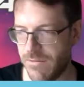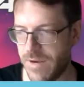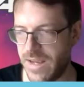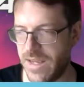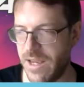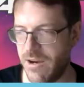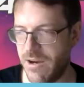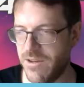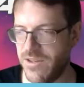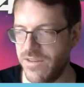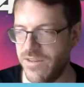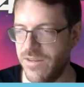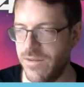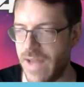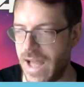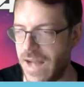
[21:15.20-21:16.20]
write
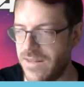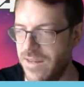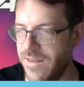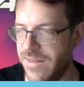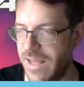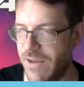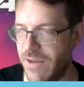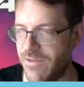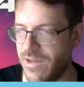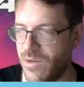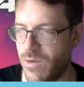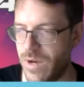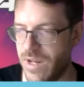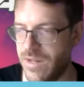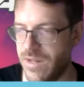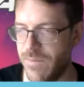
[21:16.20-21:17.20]
characters who act and sound
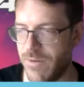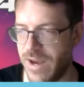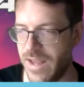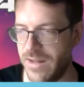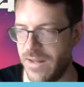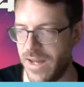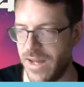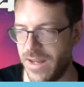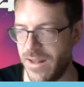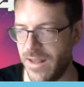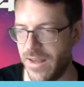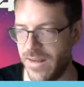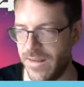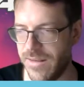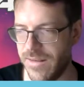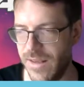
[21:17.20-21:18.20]
according to brand
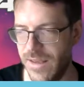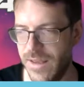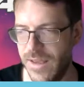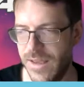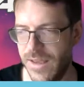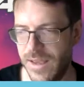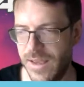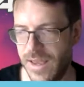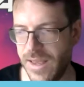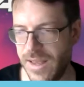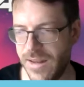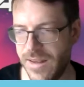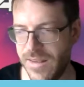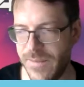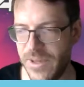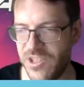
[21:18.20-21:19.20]
guidelines.
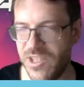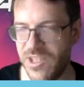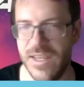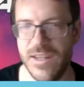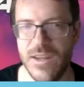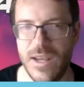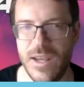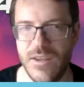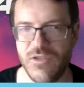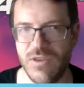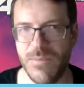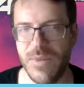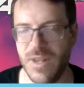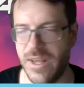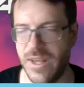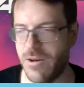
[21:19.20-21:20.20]
And especially in
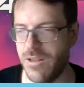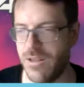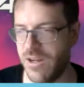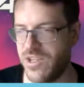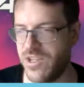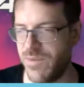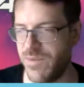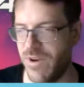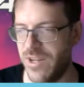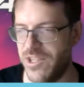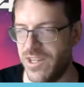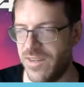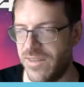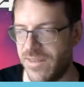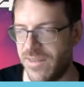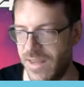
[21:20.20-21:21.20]
AAA or larger
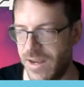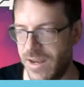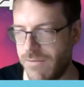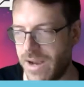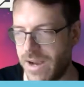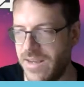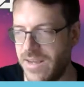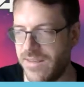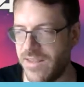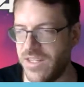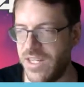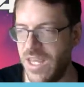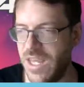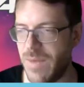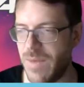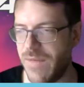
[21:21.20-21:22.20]
projects, writing is a
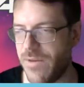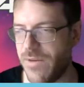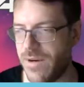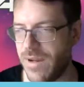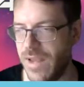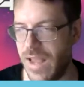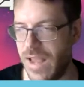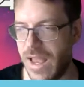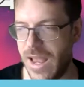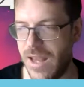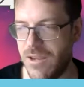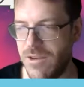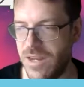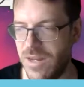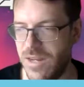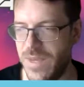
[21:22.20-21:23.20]
team effort,
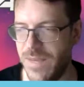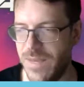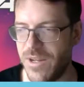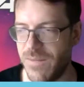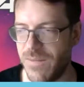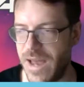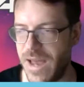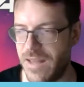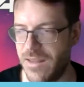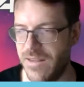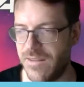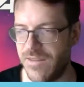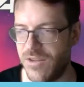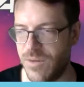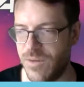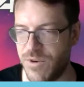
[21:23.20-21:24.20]
and you need to be able to
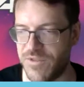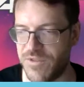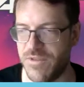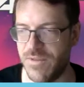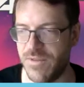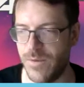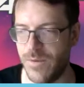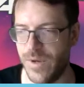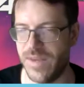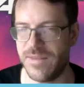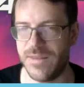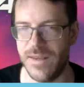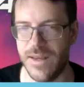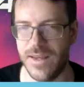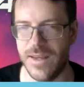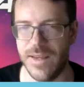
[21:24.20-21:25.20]
balance your personal
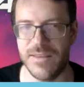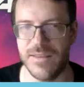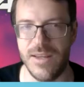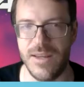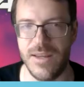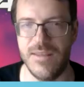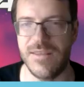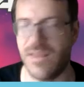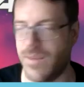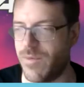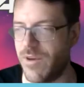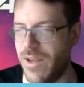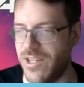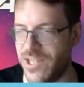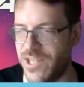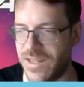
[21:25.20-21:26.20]
voice against the needs of the
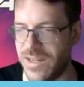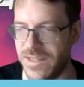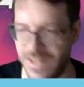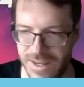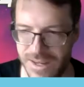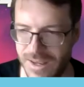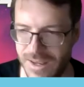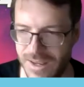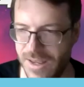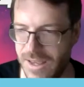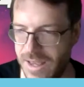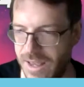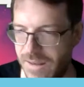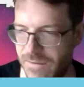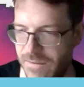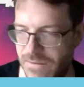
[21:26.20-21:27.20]
project.
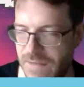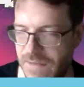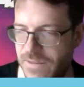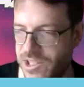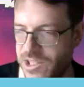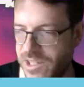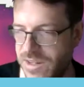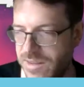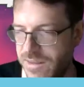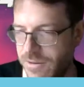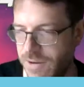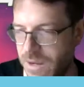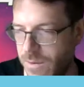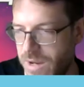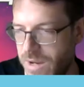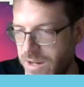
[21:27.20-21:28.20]
And fan fiction is a
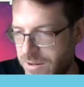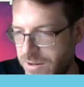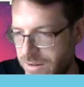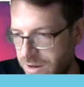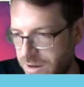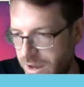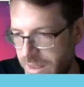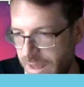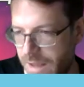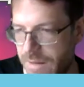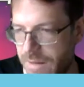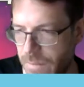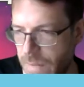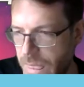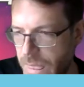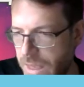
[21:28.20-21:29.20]
great way to try
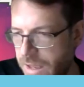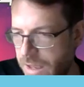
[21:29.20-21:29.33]
that.